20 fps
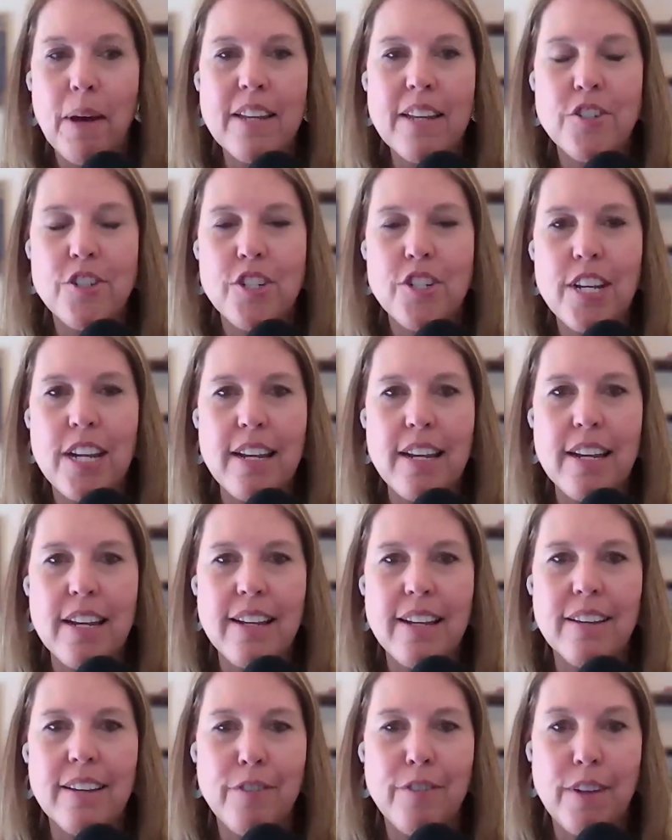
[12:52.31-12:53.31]
but
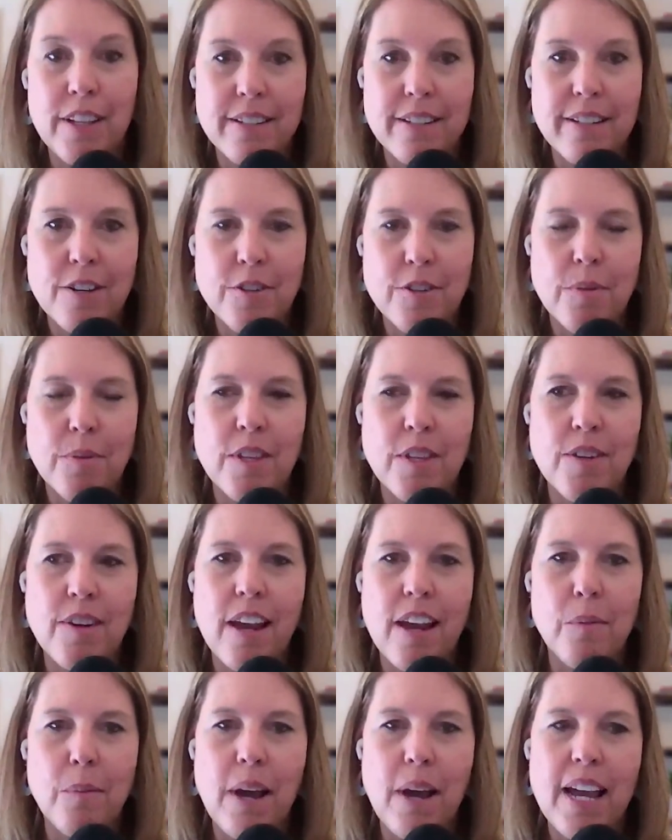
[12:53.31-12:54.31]
she volunteers with the
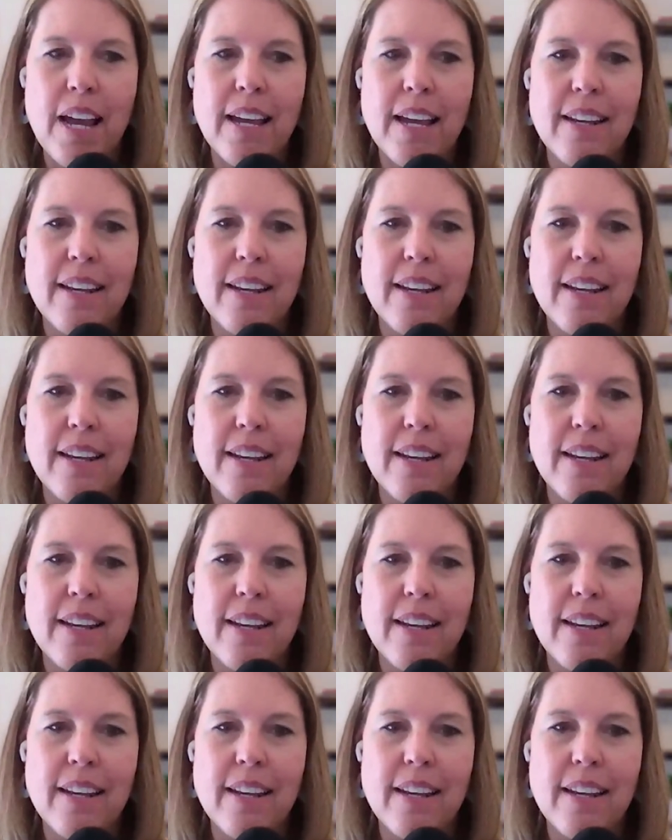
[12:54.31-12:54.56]
United Way,